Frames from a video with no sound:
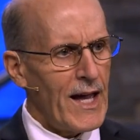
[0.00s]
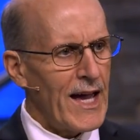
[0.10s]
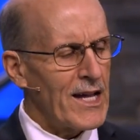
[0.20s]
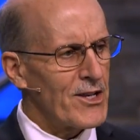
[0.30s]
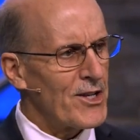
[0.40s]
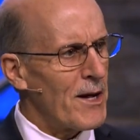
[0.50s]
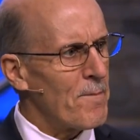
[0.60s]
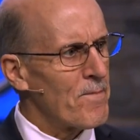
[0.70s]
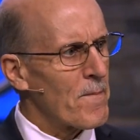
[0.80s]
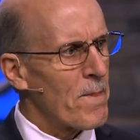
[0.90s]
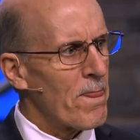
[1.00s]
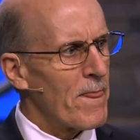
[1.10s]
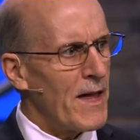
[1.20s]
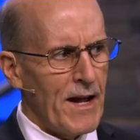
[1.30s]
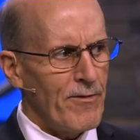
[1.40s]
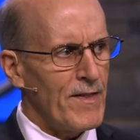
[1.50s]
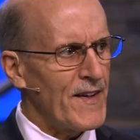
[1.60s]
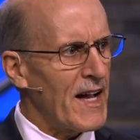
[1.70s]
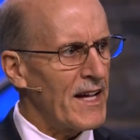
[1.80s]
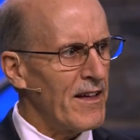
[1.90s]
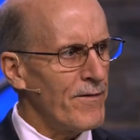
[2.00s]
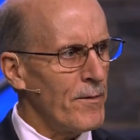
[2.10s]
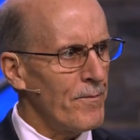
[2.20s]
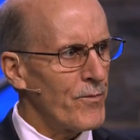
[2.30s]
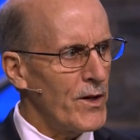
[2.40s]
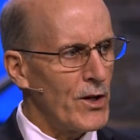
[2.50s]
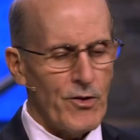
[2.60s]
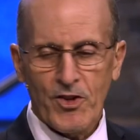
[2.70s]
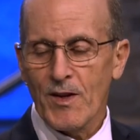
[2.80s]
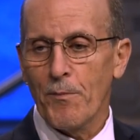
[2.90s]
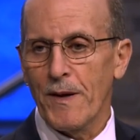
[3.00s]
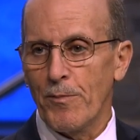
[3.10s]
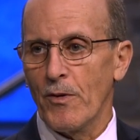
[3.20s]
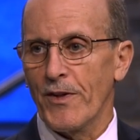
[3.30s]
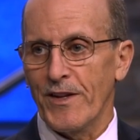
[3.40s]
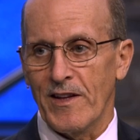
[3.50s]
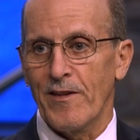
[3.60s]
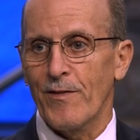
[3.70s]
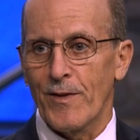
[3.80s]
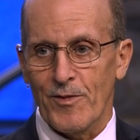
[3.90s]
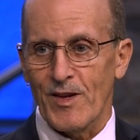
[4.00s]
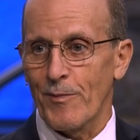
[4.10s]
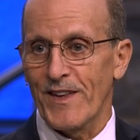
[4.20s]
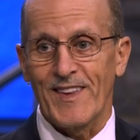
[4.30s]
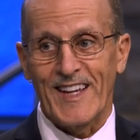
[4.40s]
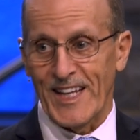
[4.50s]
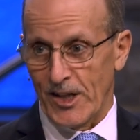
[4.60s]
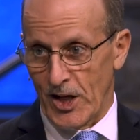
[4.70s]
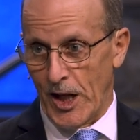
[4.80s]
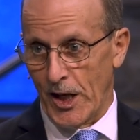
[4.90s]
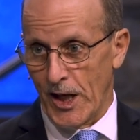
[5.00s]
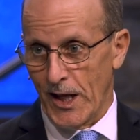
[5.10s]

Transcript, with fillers: and um, everything I give him, you know, there's some people that you give them something, they get it done.